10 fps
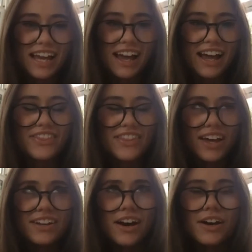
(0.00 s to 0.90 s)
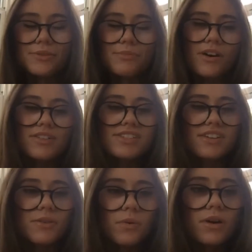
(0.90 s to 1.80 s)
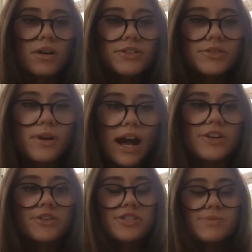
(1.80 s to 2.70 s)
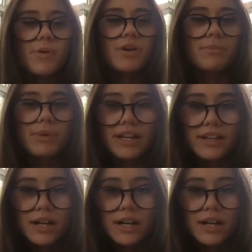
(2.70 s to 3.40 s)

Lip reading: And then also, I know you spoke a bit